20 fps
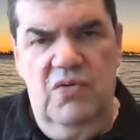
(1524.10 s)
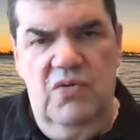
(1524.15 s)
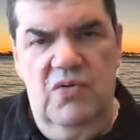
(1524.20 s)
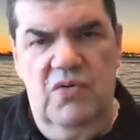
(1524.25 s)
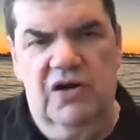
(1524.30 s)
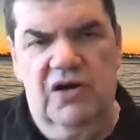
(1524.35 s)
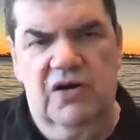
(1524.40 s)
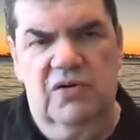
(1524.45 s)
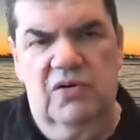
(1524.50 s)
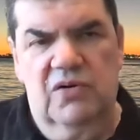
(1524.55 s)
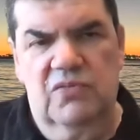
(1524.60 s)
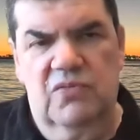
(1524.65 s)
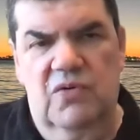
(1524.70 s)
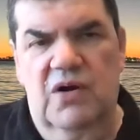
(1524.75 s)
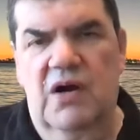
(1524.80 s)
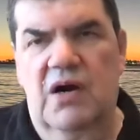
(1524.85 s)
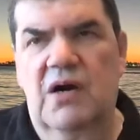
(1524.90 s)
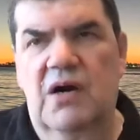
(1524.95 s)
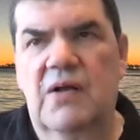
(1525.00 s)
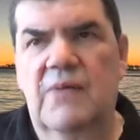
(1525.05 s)
the
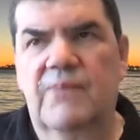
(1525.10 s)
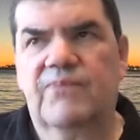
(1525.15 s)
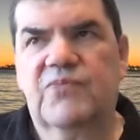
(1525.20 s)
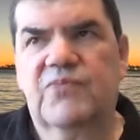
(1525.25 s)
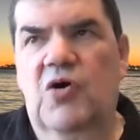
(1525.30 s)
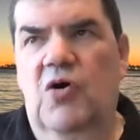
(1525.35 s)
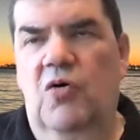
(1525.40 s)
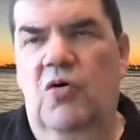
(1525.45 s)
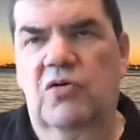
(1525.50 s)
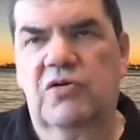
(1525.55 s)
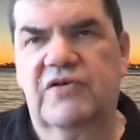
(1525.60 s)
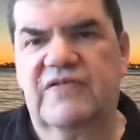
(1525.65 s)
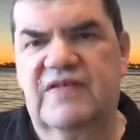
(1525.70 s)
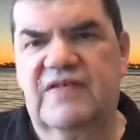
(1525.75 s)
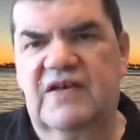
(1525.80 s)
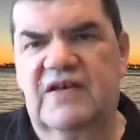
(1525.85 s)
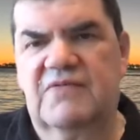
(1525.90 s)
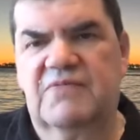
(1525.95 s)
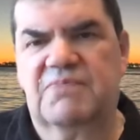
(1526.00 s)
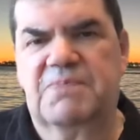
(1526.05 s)
model where all the
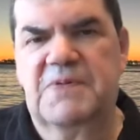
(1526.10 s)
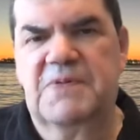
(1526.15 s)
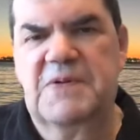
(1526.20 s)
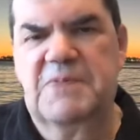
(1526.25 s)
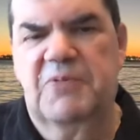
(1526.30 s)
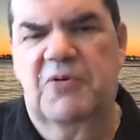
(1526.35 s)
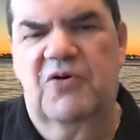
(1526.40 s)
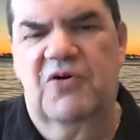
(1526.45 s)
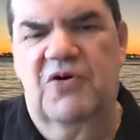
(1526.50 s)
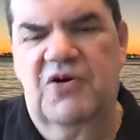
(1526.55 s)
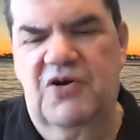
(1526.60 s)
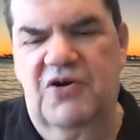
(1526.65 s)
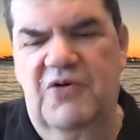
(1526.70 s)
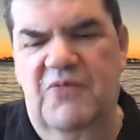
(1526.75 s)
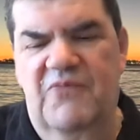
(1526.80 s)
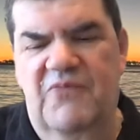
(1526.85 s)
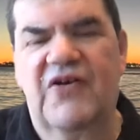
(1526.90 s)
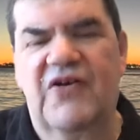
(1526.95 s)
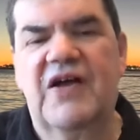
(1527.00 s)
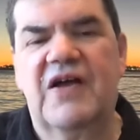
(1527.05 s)
six people
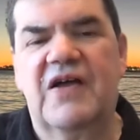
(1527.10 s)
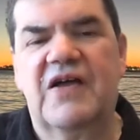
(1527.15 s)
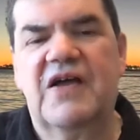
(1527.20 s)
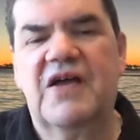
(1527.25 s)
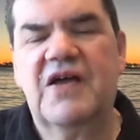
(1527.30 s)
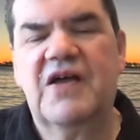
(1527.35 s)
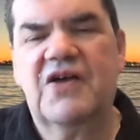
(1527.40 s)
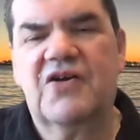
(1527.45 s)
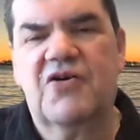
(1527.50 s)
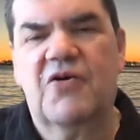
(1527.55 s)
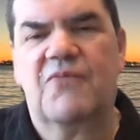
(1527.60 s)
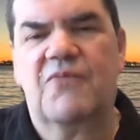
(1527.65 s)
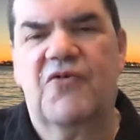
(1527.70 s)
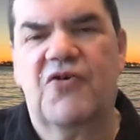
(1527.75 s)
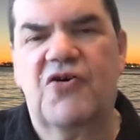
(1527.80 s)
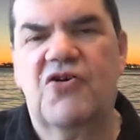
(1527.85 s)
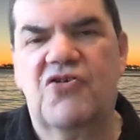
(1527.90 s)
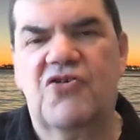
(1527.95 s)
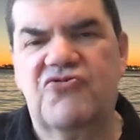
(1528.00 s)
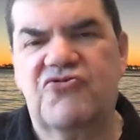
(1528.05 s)
convey
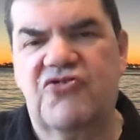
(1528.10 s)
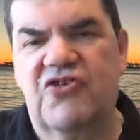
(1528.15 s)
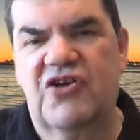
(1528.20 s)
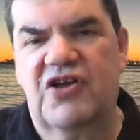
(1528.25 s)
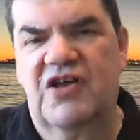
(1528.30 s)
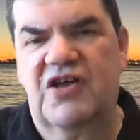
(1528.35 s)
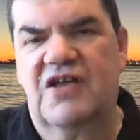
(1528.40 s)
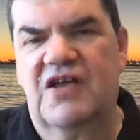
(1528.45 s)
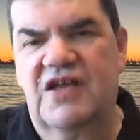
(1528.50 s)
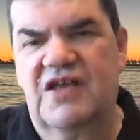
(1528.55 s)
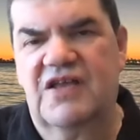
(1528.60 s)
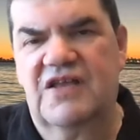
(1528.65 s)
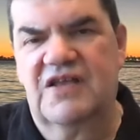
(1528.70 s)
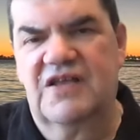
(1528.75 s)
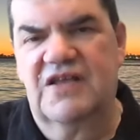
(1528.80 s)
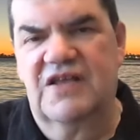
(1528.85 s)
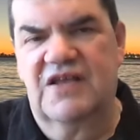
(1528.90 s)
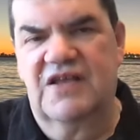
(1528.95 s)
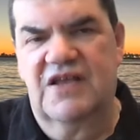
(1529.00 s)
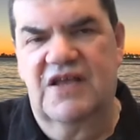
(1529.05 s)
converge in,
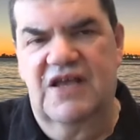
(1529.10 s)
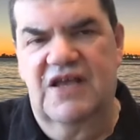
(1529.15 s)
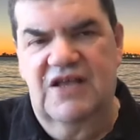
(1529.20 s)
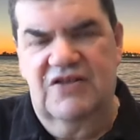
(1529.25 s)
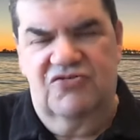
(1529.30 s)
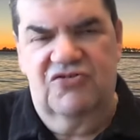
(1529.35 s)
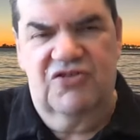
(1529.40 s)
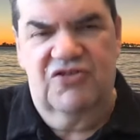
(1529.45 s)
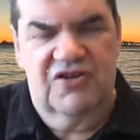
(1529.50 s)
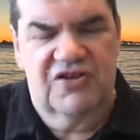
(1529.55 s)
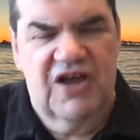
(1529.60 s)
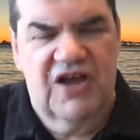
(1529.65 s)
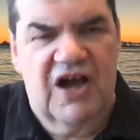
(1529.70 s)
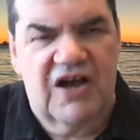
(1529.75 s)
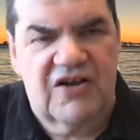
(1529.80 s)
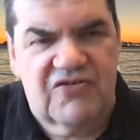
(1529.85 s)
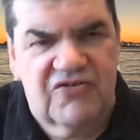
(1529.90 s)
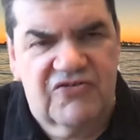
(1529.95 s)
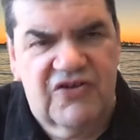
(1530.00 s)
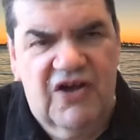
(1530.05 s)
in, into the
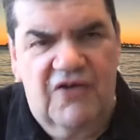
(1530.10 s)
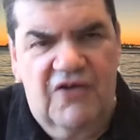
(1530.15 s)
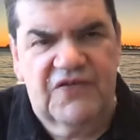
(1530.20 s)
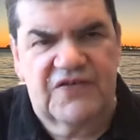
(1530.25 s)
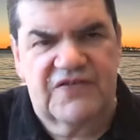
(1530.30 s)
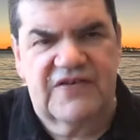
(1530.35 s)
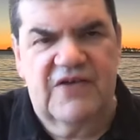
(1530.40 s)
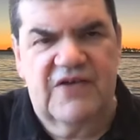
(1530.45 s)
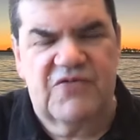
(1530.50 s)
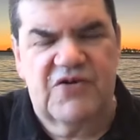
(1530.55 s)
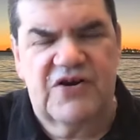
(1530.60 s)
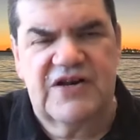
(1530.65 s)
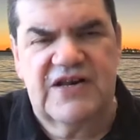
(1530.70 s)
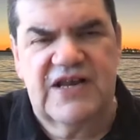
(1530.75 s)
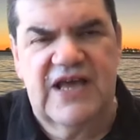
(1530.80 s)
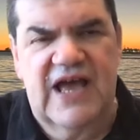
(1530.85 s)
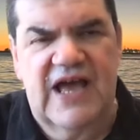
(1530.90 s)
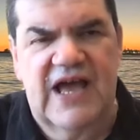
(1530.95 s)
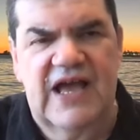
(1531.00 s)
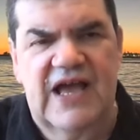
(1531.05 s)
doctor's office every
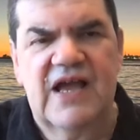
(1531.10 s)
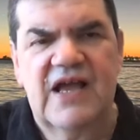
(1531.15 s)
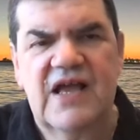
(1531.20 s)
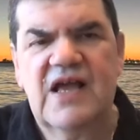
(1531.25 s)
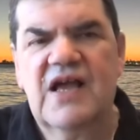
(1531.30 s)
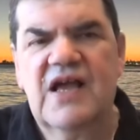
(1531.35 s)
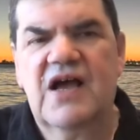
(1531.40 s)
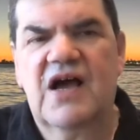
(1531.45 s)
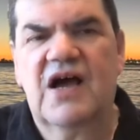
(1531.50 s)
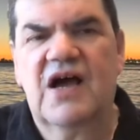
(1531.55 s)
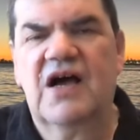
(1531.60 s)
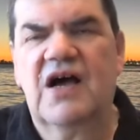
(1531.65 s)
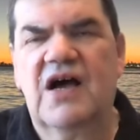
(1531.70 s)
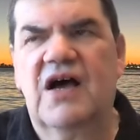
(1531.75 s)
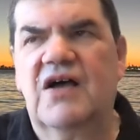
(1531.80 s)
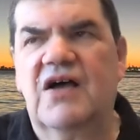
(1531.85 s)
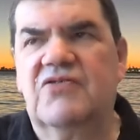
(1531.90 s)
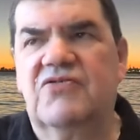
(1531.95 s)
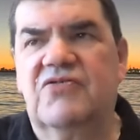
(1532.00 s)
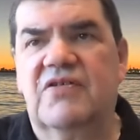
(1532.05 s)
day
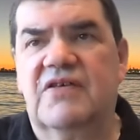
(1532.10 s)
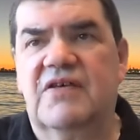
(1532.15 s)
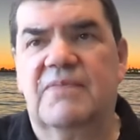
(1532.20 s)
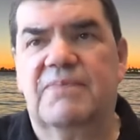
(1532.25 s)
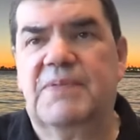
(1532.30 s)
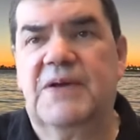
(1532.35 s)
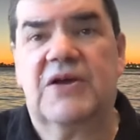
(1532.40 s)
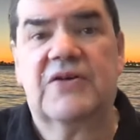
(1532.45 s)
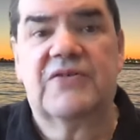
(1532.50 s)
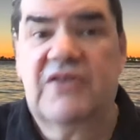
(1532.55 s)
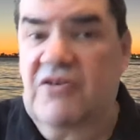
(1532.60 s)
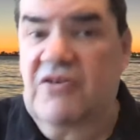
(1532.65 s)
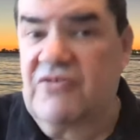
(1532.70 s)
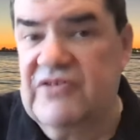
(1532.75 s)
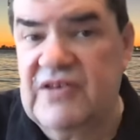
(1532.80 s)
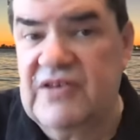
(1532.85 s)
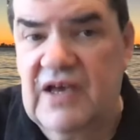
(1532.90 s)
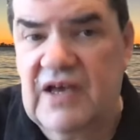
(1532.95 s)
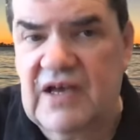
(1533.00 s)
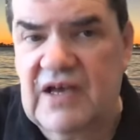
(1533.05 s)
uh, to, because they're
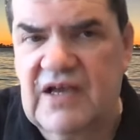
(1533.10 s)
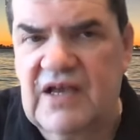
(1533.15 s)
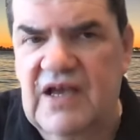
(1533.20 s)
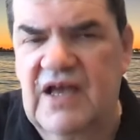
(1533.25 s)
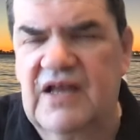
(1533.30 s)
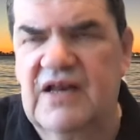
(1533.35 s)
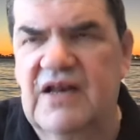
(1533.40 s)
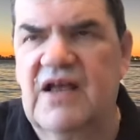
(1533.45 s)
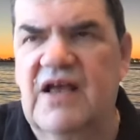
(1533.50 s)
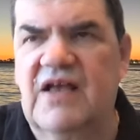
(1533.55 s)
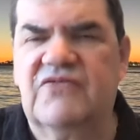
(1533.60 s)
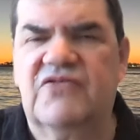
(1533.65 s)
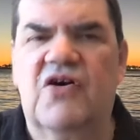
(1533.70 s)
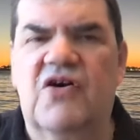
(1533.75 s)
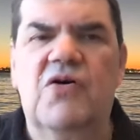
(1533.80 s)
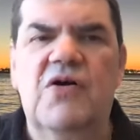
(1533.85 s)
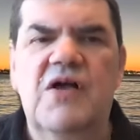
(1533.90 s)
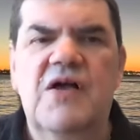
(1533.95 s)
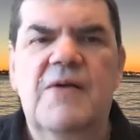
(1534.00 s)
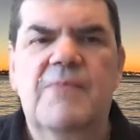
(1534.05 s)
sick, and and
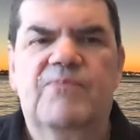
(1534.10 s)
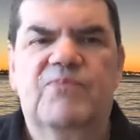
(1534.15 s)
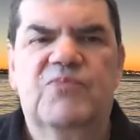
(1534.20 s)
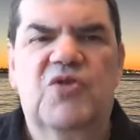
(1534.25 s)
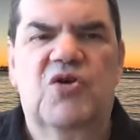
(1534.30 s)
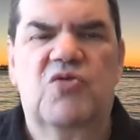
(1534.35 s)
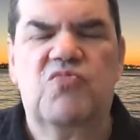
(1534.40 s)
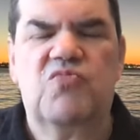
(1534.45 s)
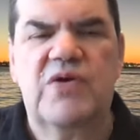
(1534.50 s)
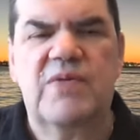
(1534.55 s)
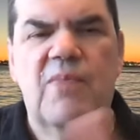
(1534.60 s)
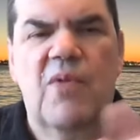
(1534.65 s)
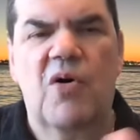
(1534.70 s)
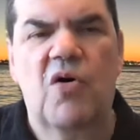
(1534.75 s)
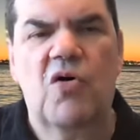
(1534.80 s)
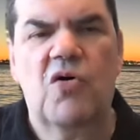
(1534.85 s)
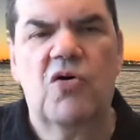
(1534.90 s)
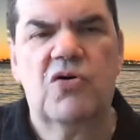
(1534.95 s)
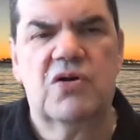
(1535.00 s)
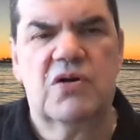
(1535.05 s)
so the
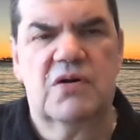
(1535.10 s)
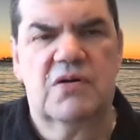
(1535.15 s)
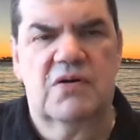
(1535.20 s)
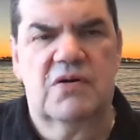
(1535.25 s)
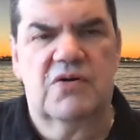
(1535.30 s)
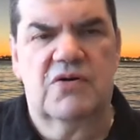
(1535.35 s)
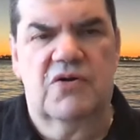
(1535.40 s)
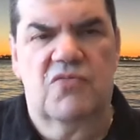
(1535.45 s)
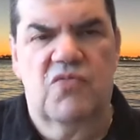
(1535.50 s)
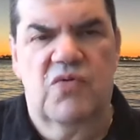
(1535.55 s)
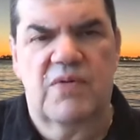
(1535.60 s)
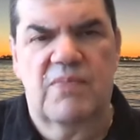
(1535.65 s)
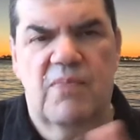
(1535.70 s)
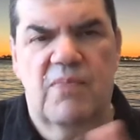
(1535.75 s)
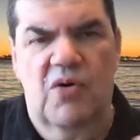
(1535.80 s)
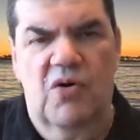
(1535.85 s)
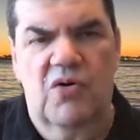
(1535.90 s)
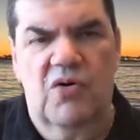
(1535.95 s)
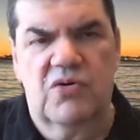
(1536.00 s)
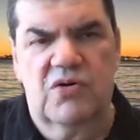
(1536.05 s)
remote the
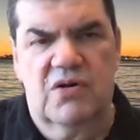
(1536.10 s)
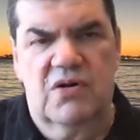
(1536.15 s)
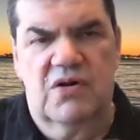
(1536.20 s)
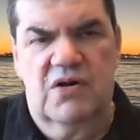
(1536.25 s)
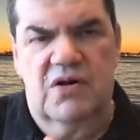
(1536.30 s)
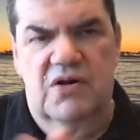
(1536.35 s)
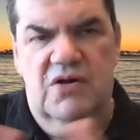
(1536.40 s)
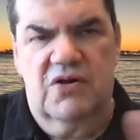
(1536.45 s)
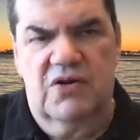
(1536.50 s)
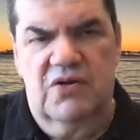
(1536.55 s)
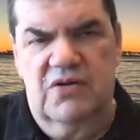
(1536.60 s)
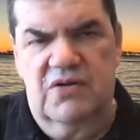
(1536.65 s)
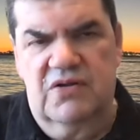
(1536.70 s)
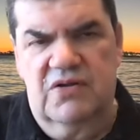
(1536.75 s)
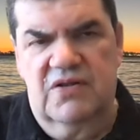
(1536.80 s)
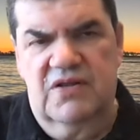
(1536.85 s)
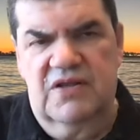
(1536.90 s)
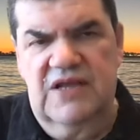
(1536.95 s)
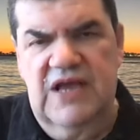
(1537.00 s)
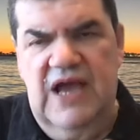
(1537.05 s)
remote the,
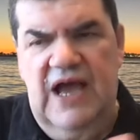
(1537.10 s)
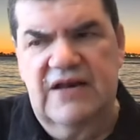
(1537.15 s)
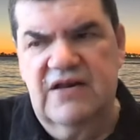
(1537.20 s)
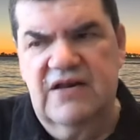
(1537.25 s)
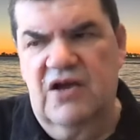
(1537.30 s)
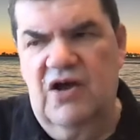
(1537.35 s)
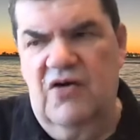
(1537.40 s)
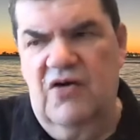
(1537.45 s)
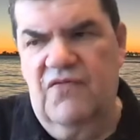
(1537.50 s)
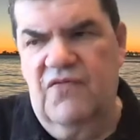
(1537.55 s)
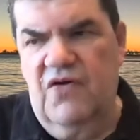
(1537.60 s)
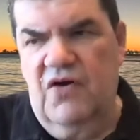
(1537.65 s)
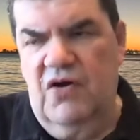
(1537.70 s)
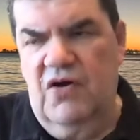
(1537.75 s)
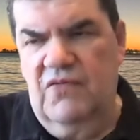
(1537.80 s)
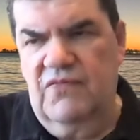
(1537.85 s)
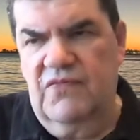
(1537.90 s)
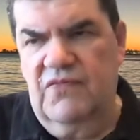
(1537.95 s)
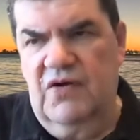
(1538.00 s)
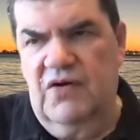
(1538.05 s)
the idea of,
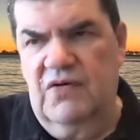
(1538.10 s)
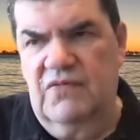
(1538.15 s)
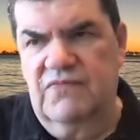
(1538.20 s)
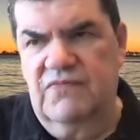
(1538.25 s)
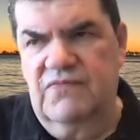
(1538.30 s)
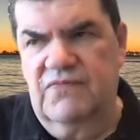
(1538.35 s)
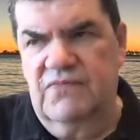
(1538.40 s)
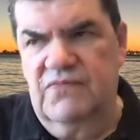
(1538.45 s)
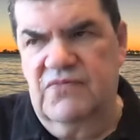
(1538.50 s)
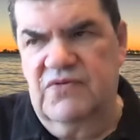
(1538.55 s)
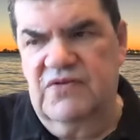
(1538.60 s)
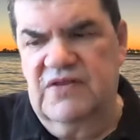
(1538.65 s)
of, of